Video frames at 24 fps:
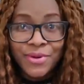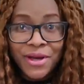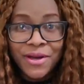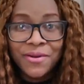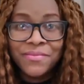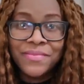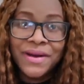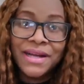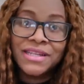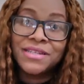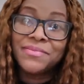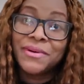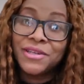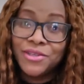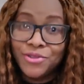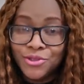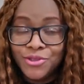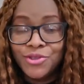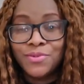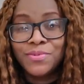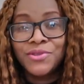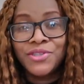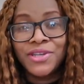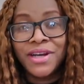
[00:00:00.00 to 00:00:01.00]
and welcome back to my
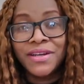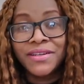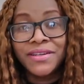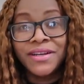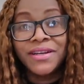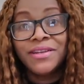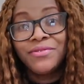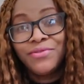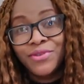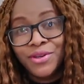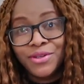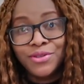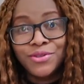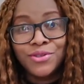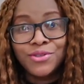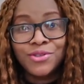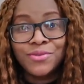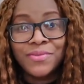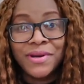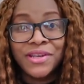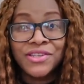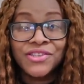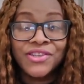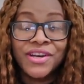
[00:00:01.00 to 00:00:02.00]
YouTube channel. If you're new
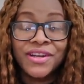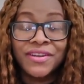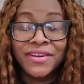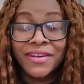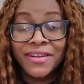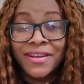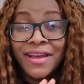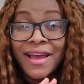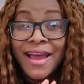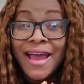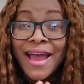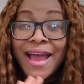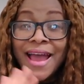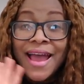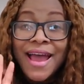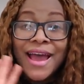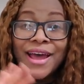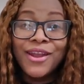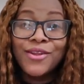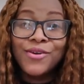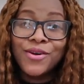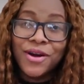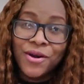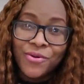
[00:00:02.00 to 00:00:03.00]
to my channel,
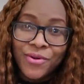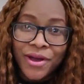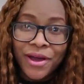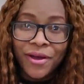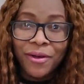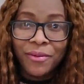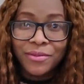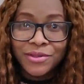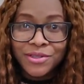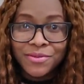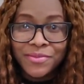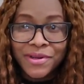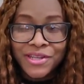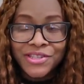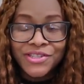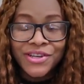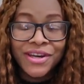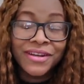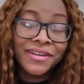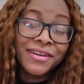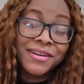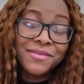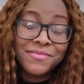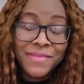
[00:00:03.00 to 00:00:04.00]
hello and welcome to my
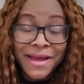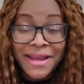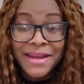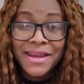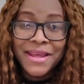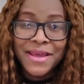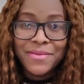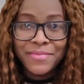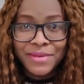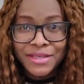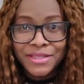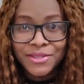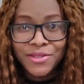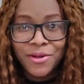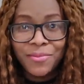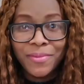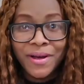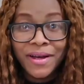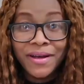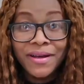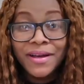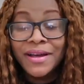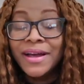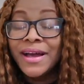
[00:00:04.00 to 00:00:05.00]
channel. My name is
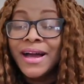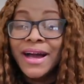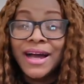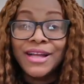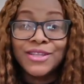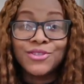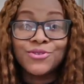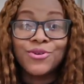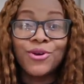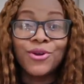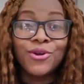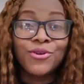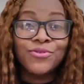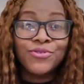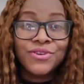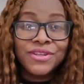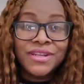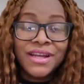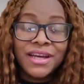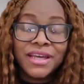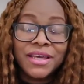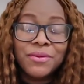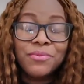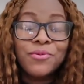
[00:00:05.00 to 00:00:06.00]
Summer. And to all of
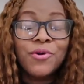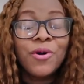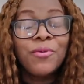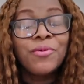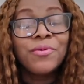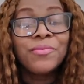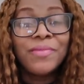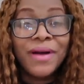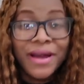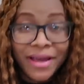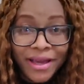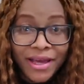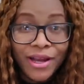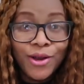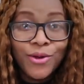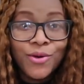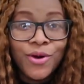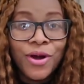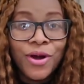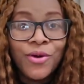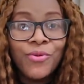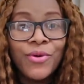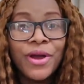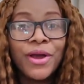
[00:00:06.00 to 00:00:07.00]
you that keep coming back,
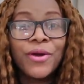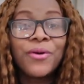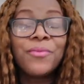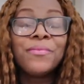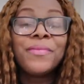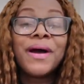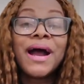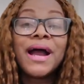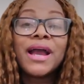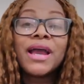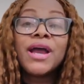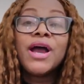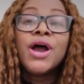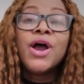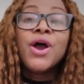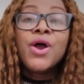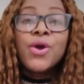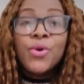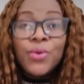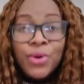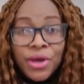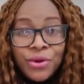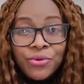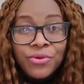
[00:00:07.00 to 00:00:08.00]
hello and welcome back.
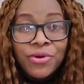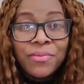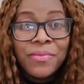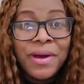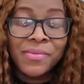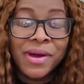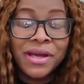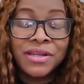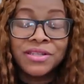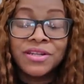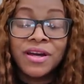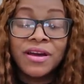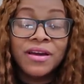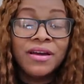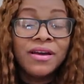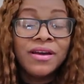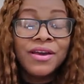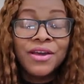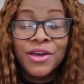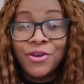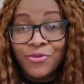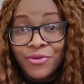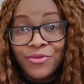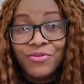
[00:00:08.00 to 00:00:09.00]
Quick reminder,
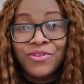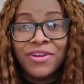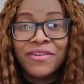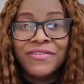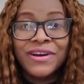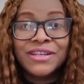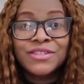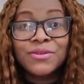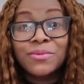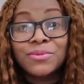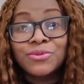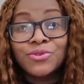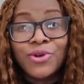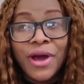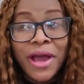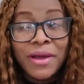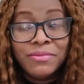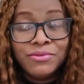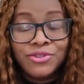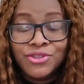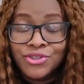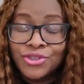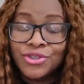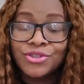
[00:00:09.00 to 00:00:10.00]
if you've never
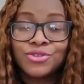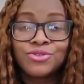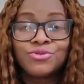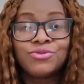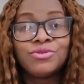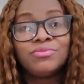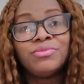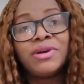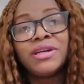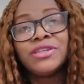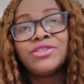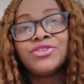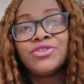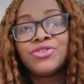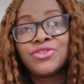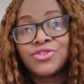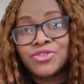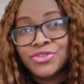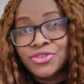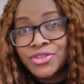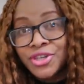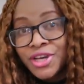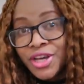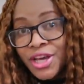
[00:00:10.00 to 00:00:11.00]
subscribed, just to remind you
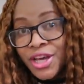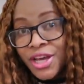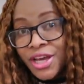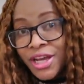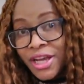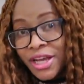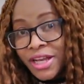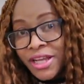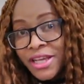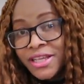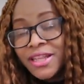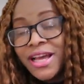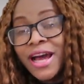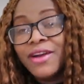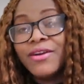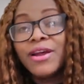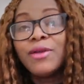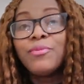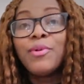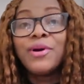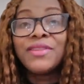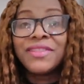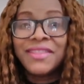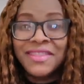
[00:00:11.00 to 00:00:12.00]
to click that
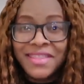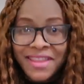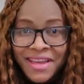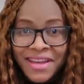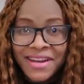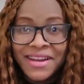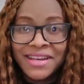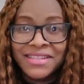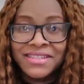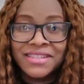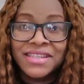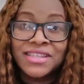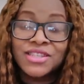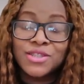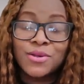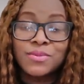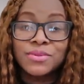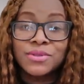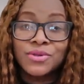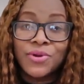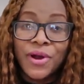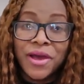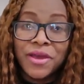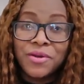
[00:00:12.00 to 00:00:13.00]
red button there that says
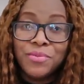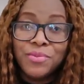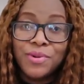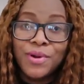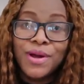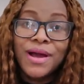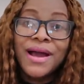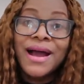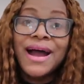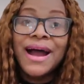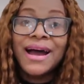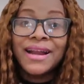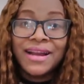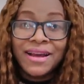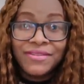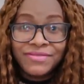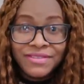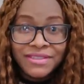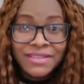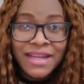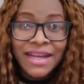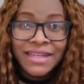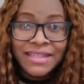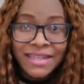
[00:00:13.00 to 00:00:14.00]
subscribe, and
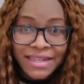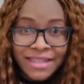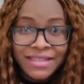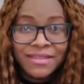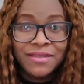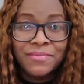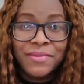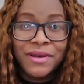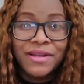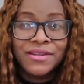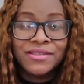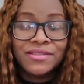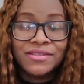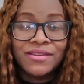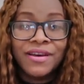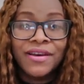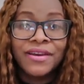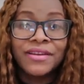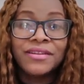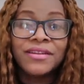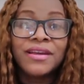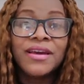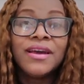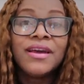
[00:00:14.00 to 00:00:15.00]
after that click the bell
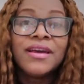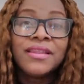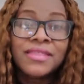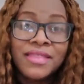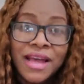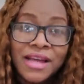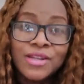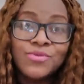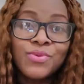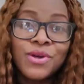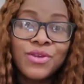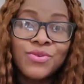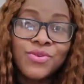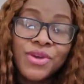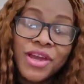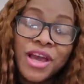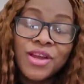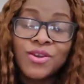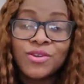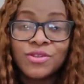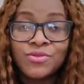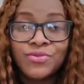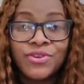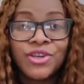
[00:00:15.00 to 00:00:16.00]
sign. That way you
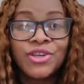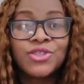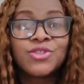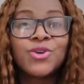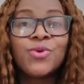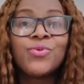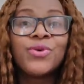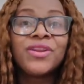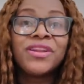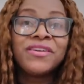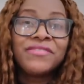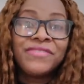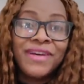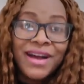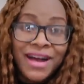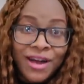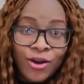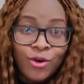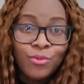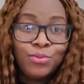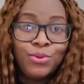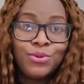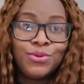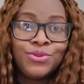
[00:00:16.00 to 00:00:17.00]
get a notification whenever
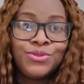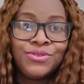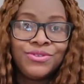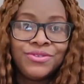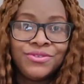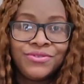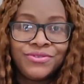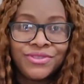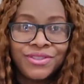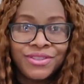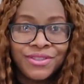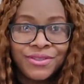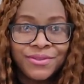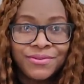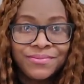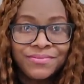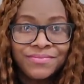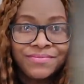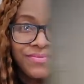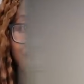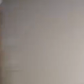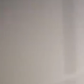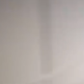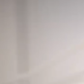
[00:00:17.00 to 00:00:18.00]
I upload a new video.
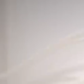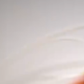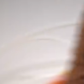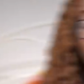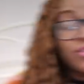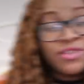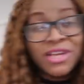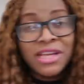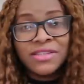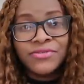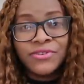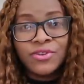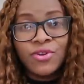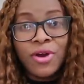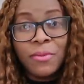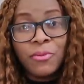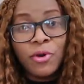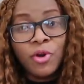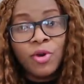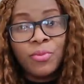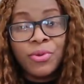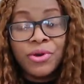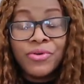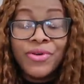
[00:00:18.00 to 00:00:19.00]
So in today's video
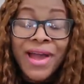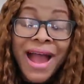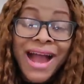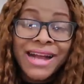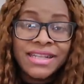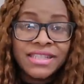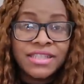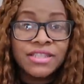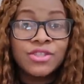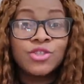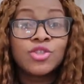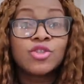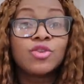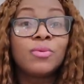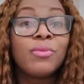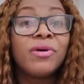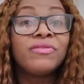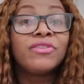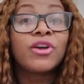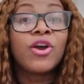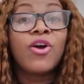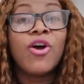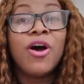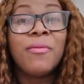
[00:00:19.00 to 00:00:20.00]
I'm going to be reacting to some
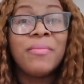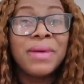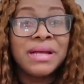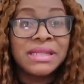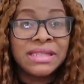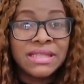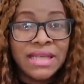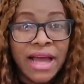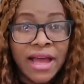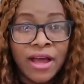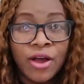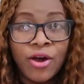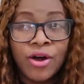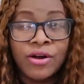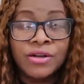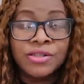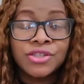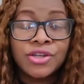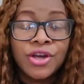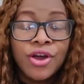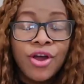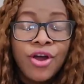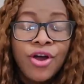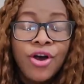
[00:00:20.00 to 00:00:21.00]
of the comments I
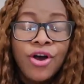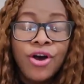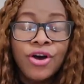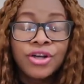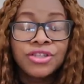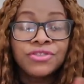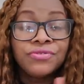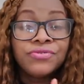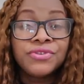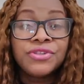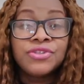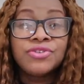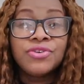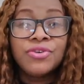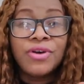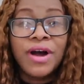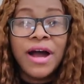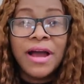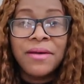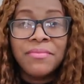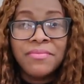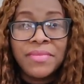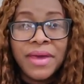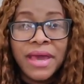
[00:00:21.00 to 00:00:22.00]
got on the video
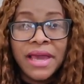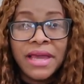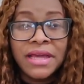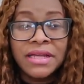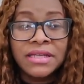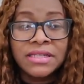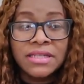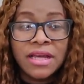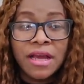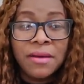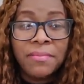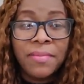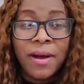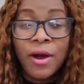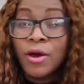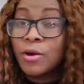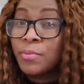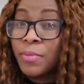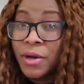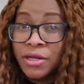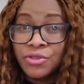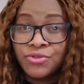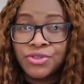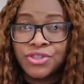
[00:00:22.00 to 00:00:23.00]
I made
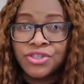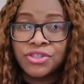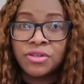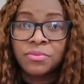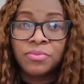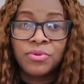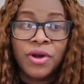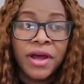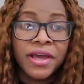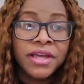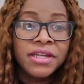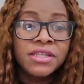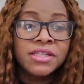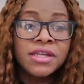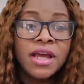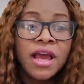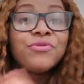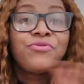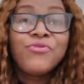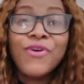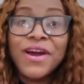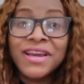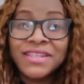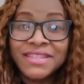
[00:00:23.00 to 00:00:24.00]
about Patricia Bright.
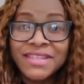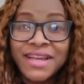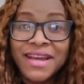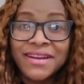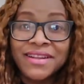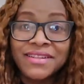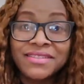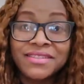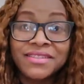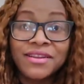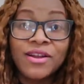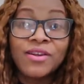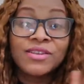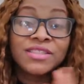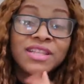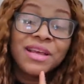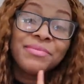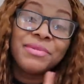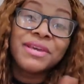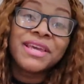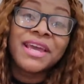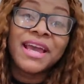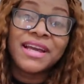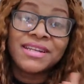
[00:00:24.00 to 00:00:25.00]
Before I say anything else,
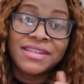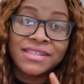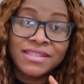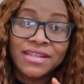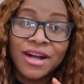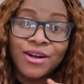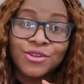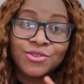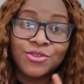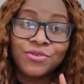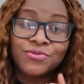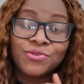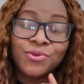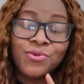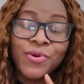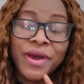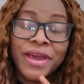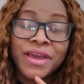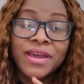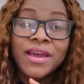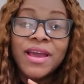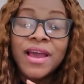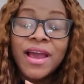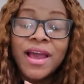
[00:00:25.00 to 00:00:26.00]
let me get this out of the
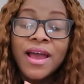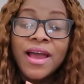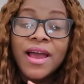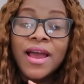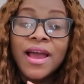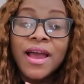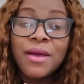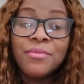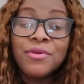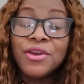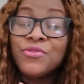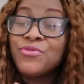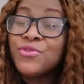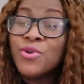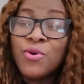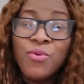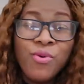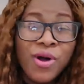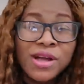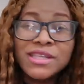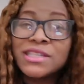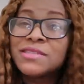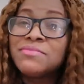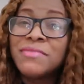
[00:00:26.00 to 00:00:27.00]
way. If
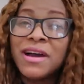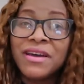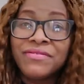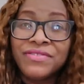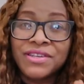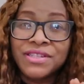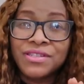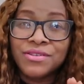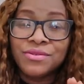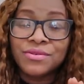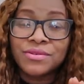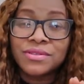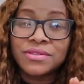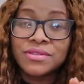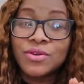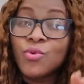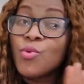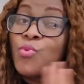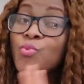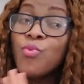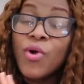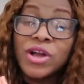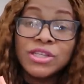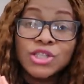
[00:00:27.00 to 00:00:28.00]
you watch my videos,
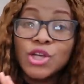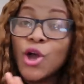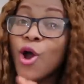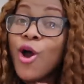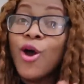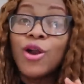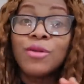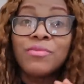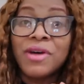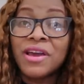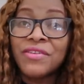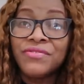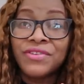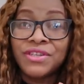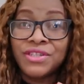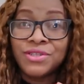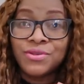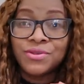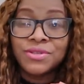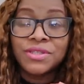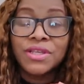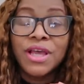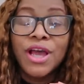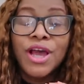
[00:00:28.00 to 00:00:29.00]
watch all my
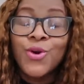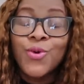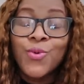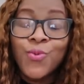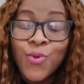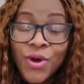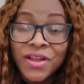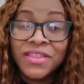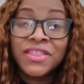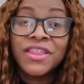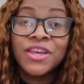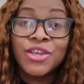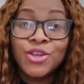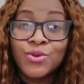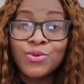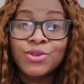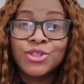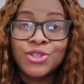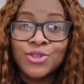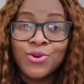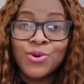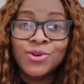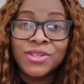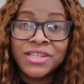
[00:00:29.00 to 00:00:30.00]
videos, one thing you
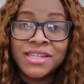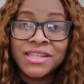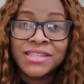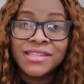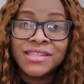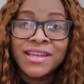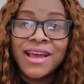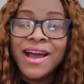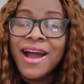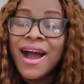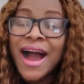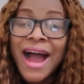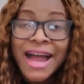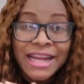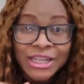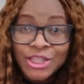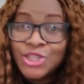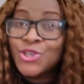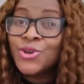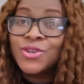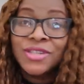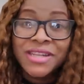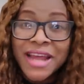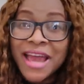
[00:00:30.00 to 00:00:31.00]
would notice: I
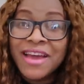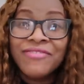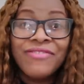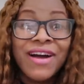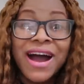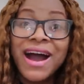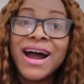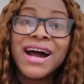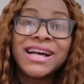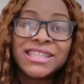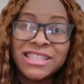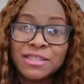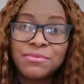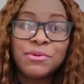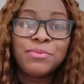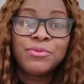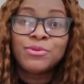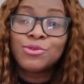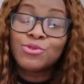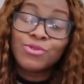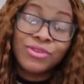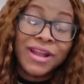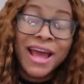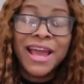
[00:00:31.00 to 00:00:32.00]
don't ever ask
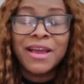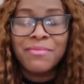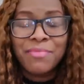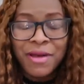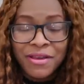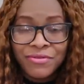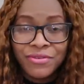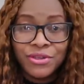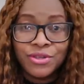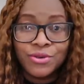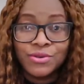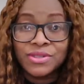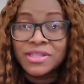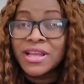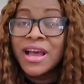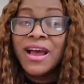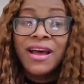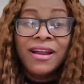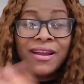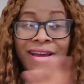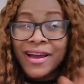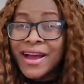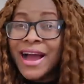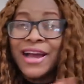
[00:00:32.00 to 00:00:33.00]
people to like my videos.
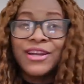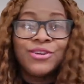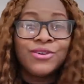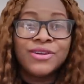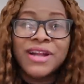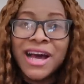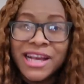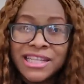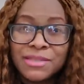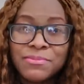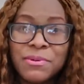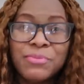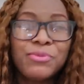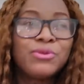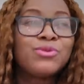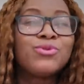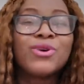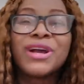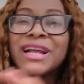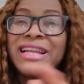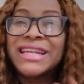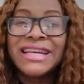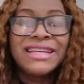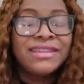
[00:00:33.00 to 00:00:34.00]
Like, I don't ask people
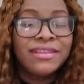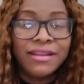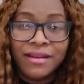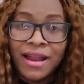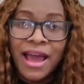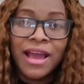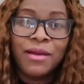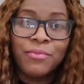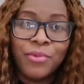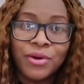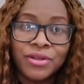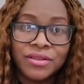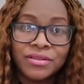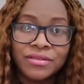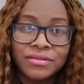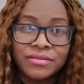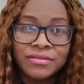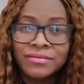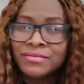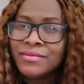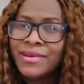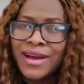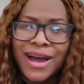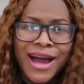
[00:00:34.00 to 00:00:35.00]
to click the like
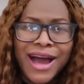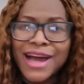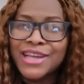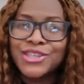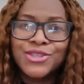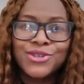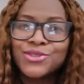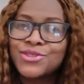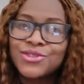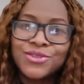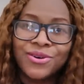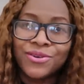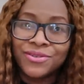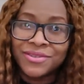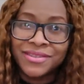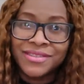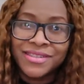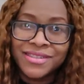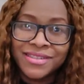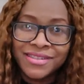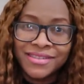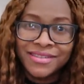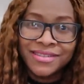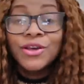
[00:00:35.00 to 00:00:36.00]
button. I just
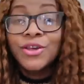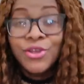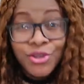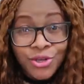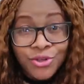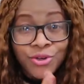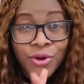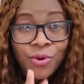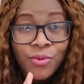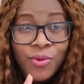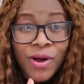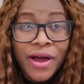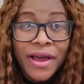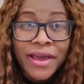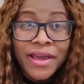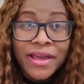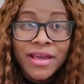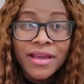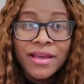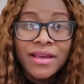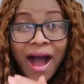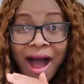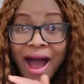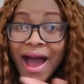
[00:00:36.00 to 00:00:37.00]
don't. You know
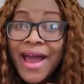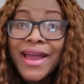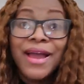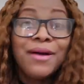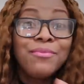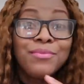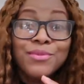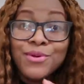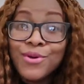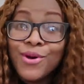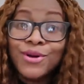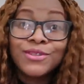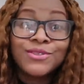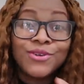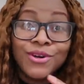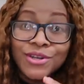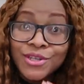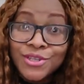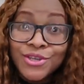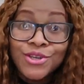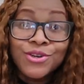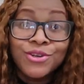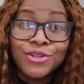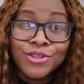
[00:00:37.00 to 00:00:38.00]
why? I am not
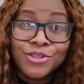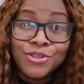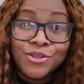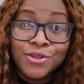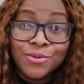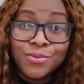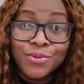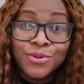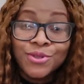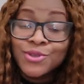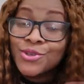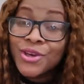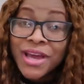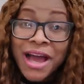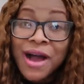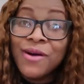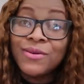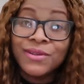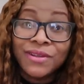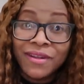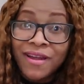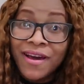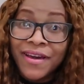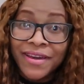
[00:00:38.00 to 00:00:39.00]
on YouTube to
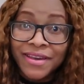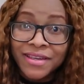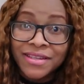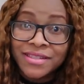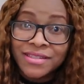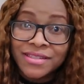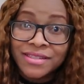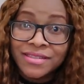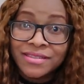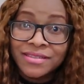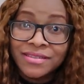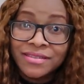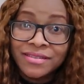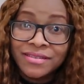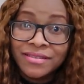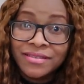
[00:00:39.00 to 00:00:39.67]
count likes.